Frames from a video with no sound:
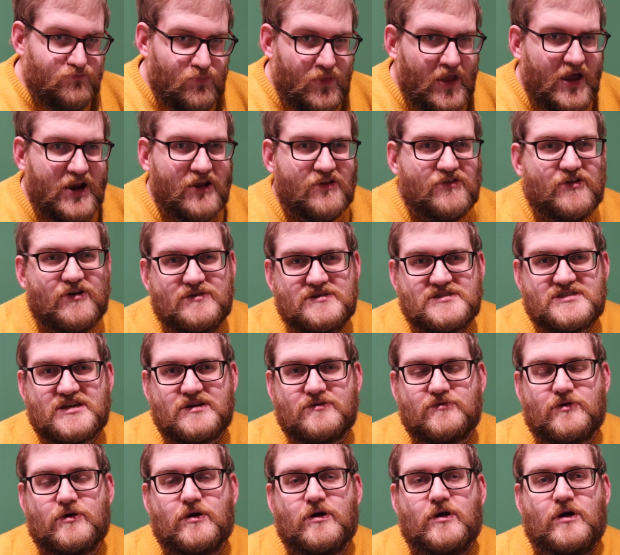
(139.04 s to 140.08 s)
And it turns
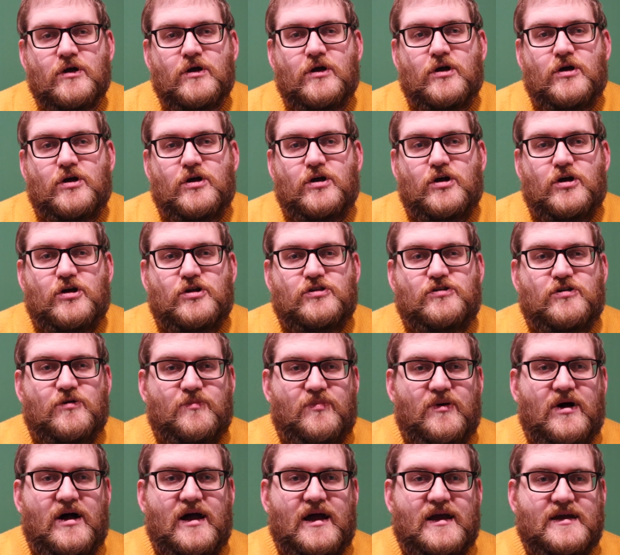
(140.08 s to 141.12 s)
out, to
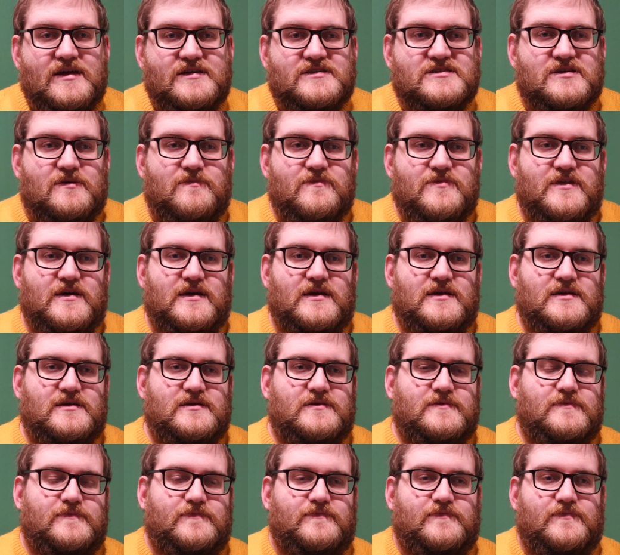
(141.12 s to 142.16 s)
buy
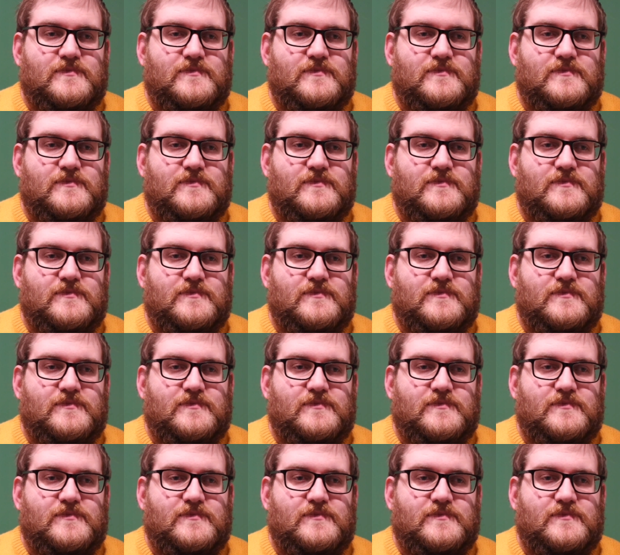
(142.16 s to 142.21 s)
something